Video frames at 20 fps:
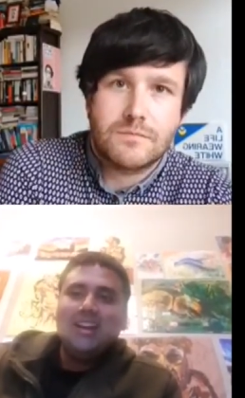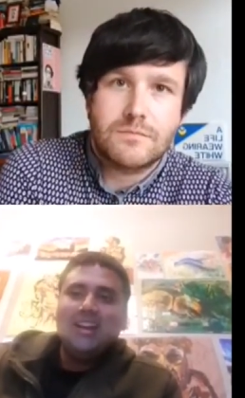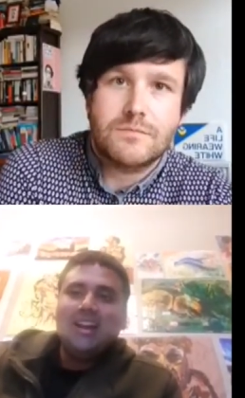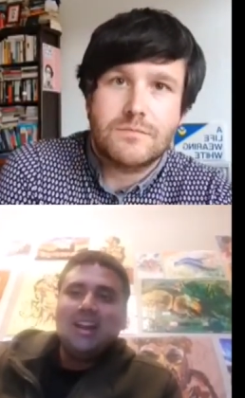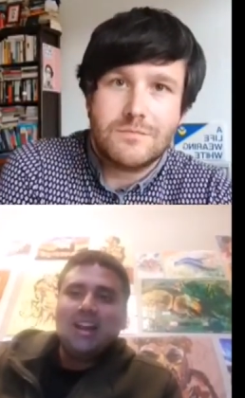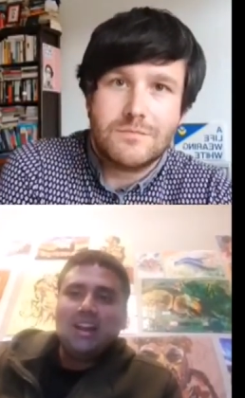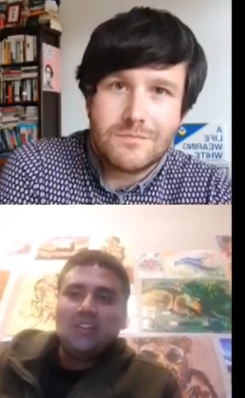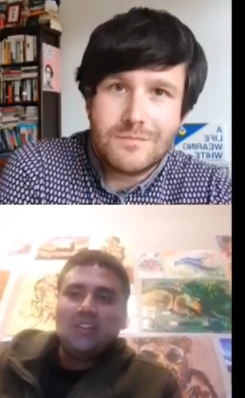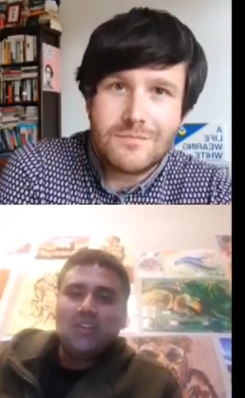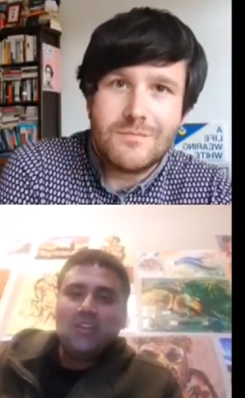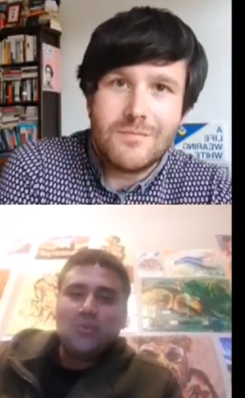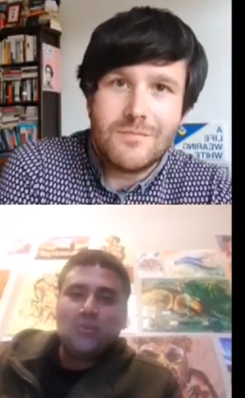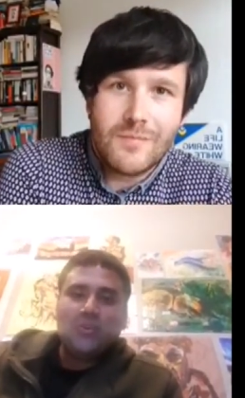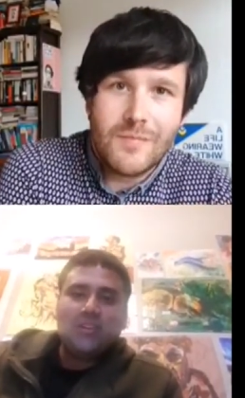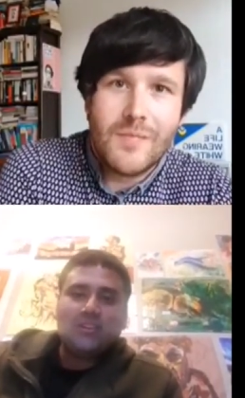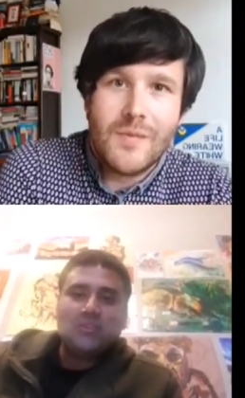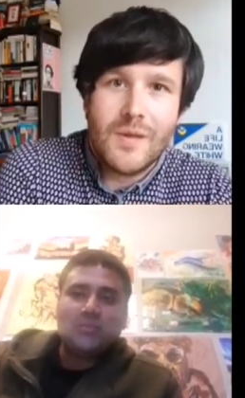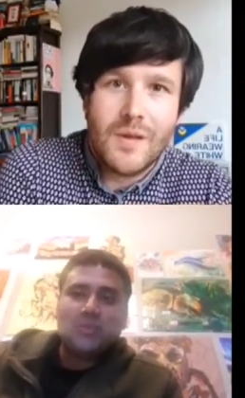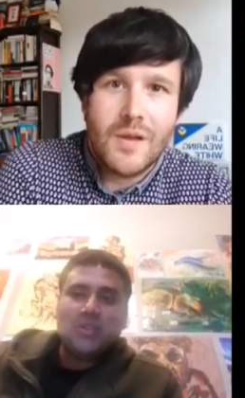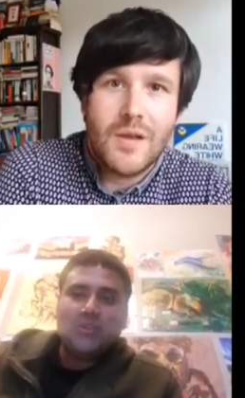Speaker 1: if anyone that I'm
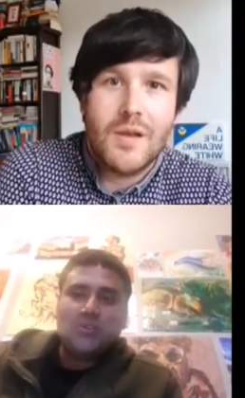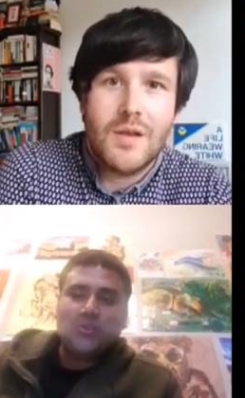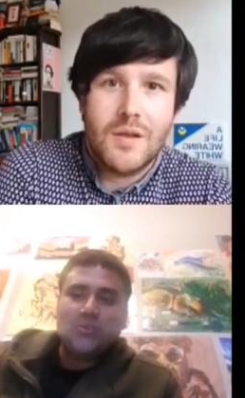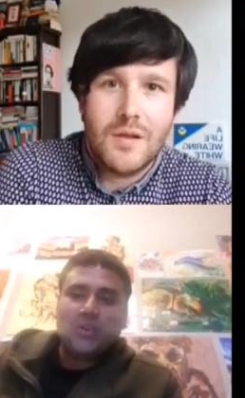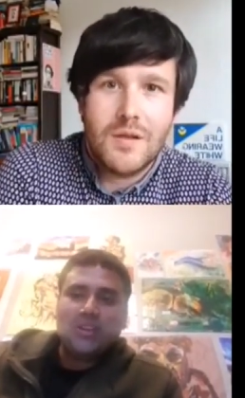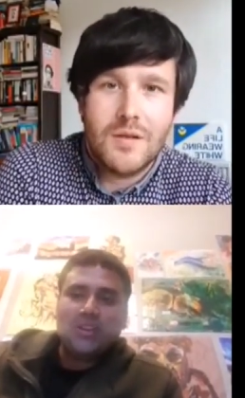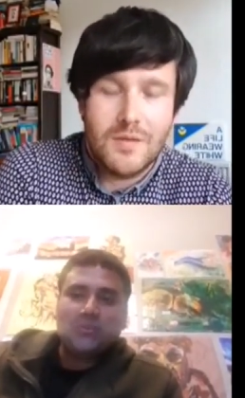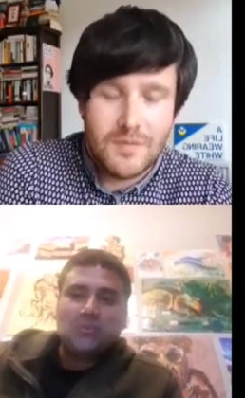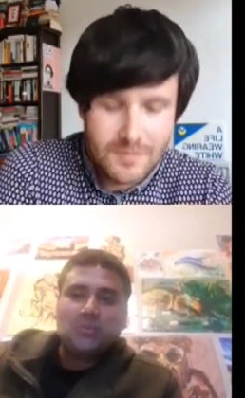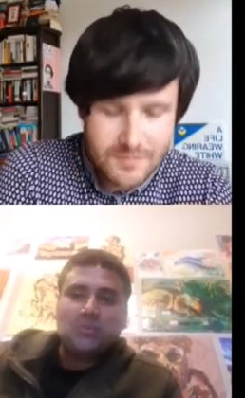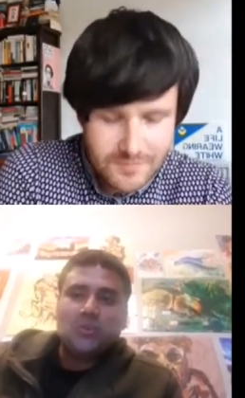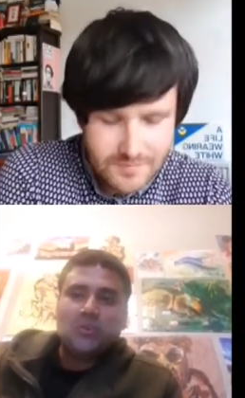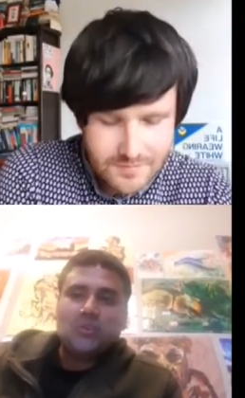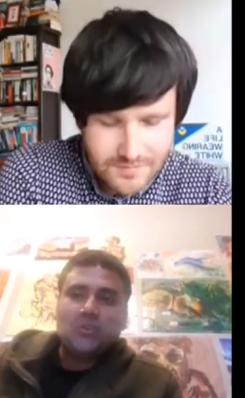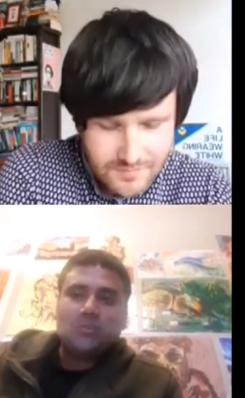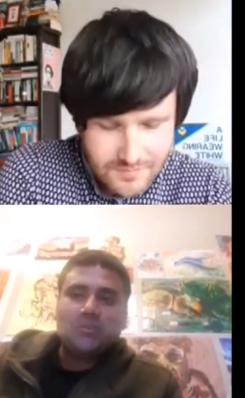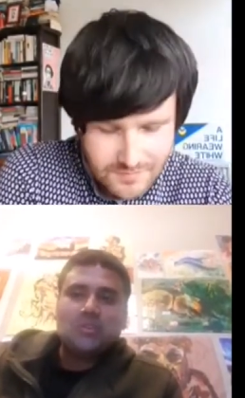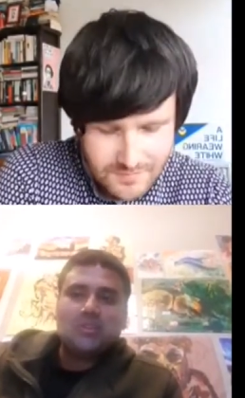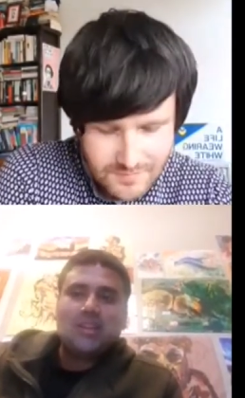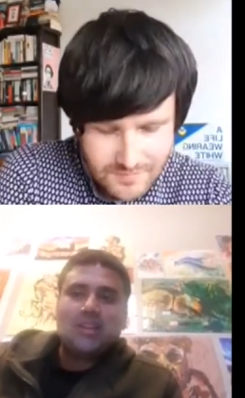speaking to when it comes to poetry, I'm
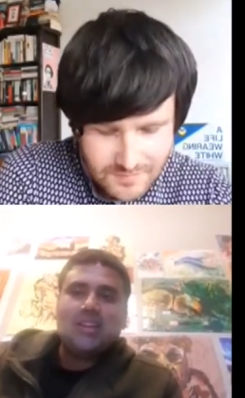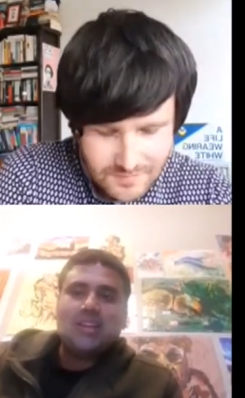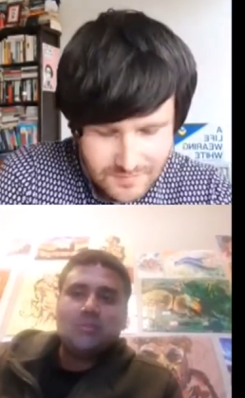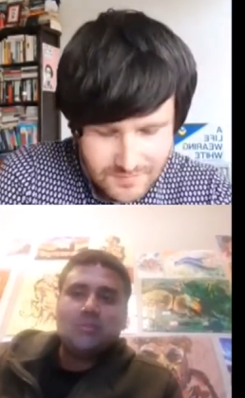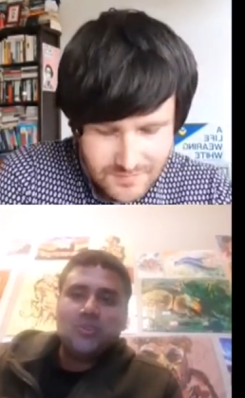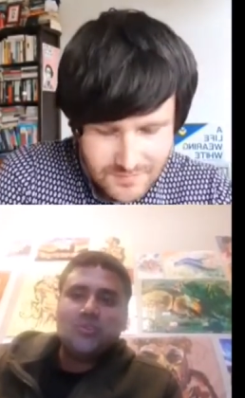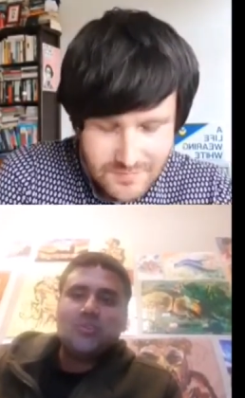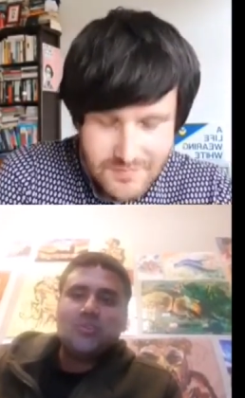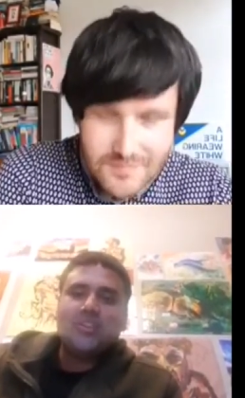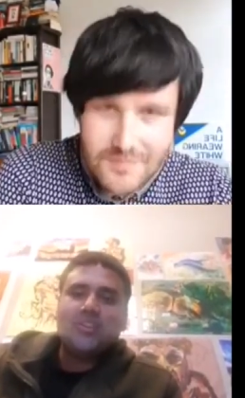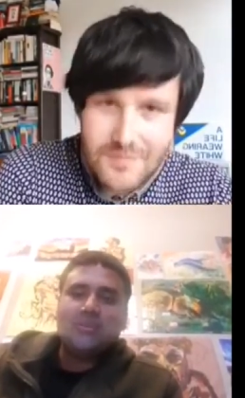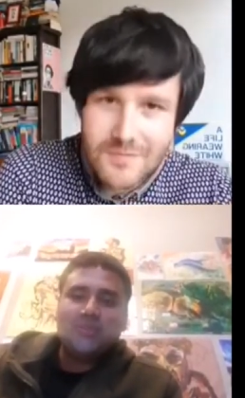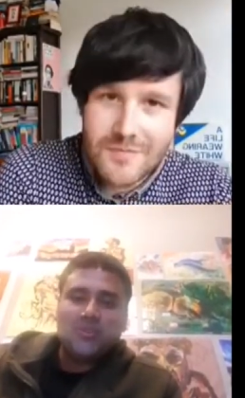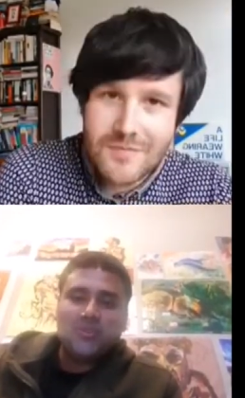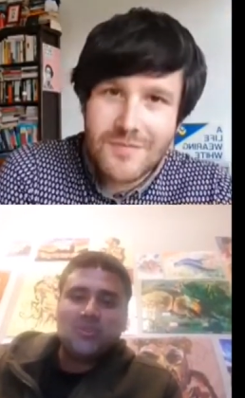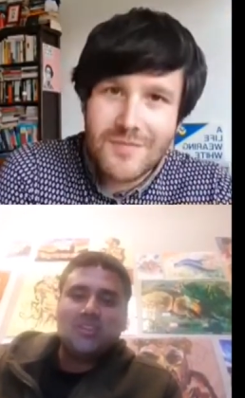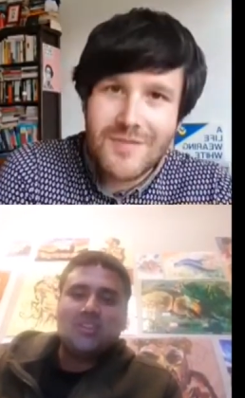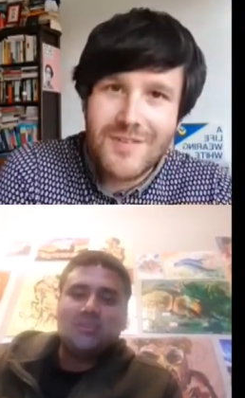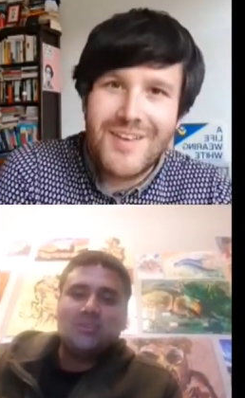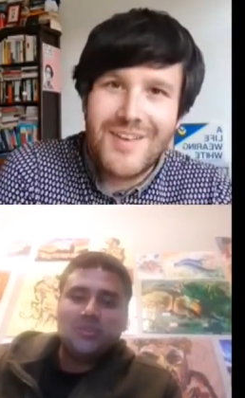just like imagery, imagery,
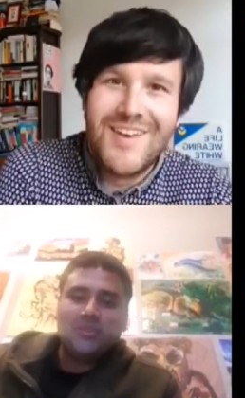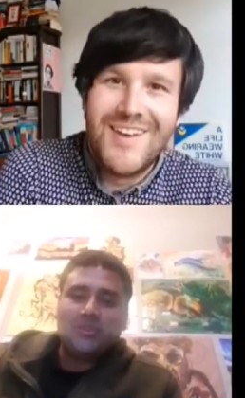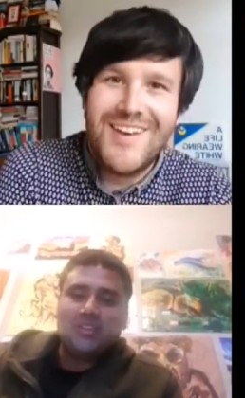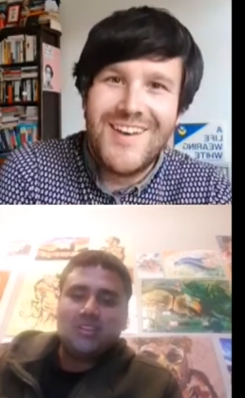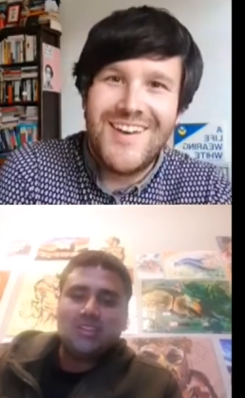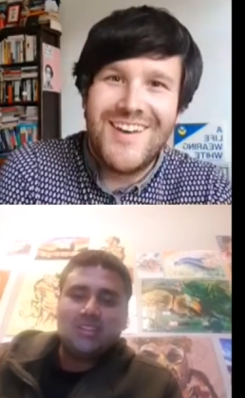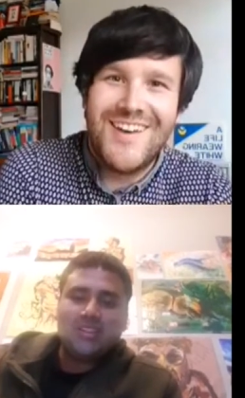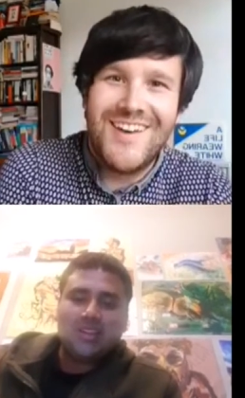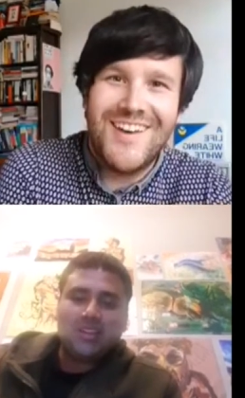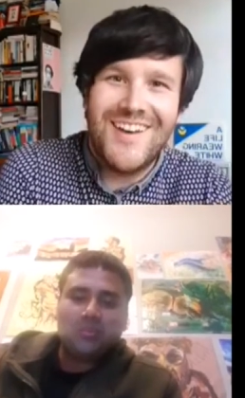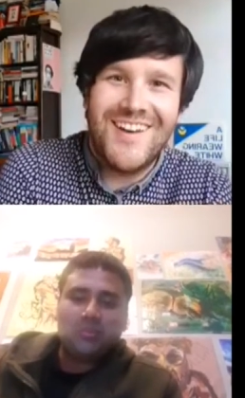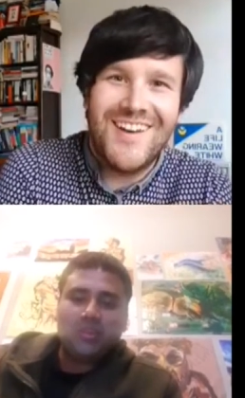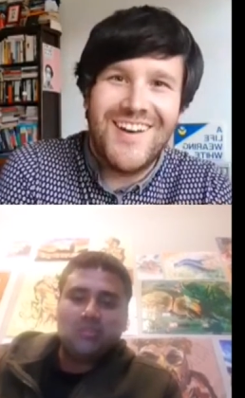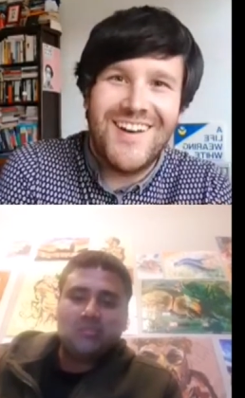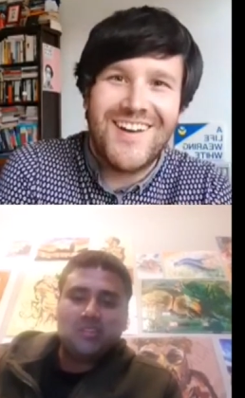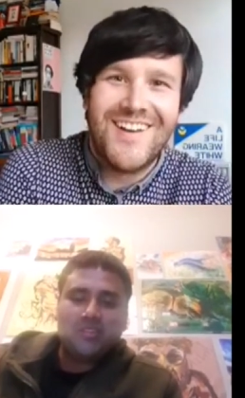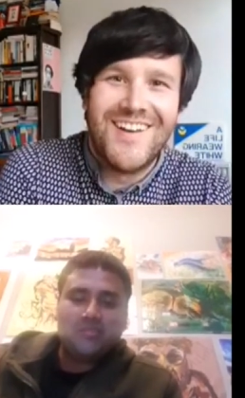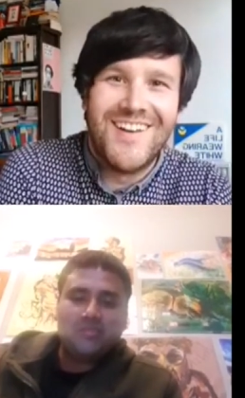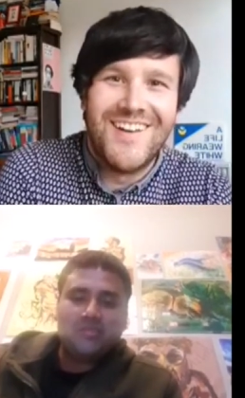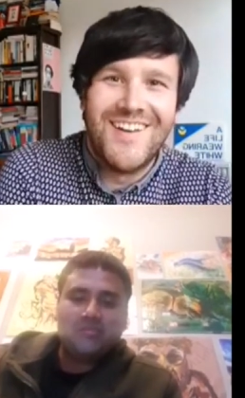imagery. It's like my
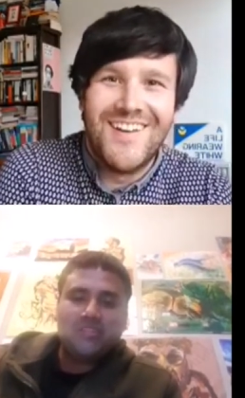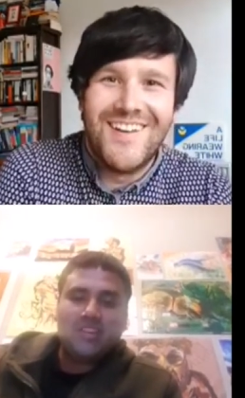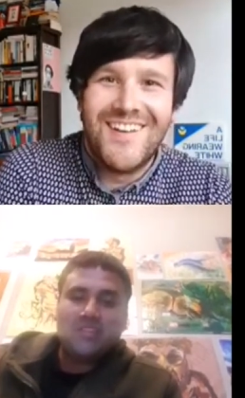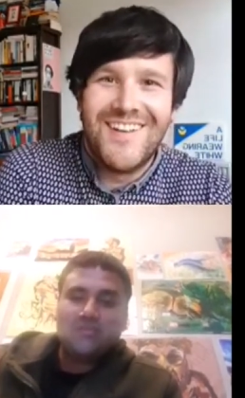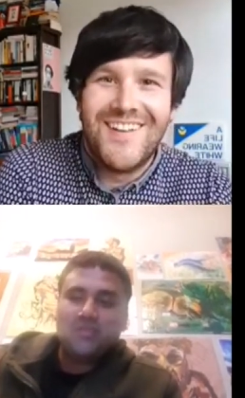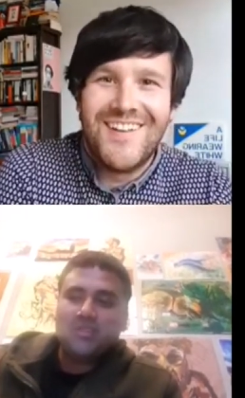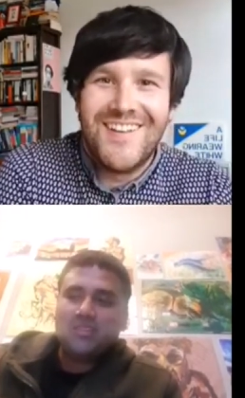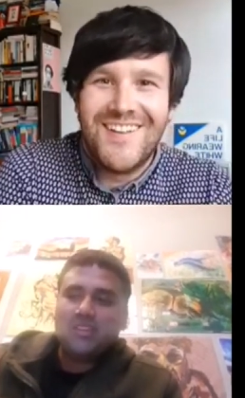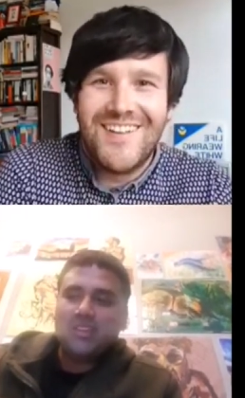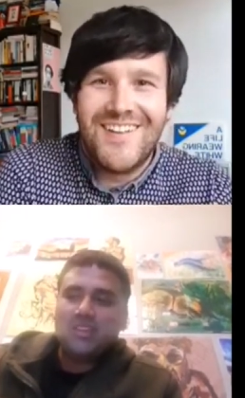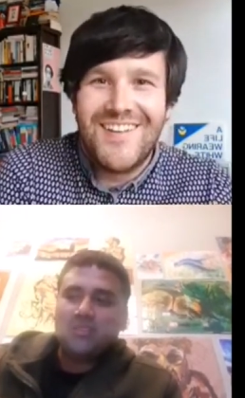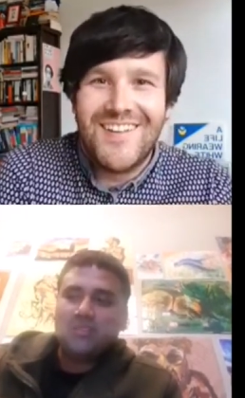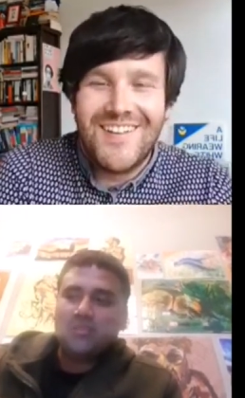favorite favorite thing.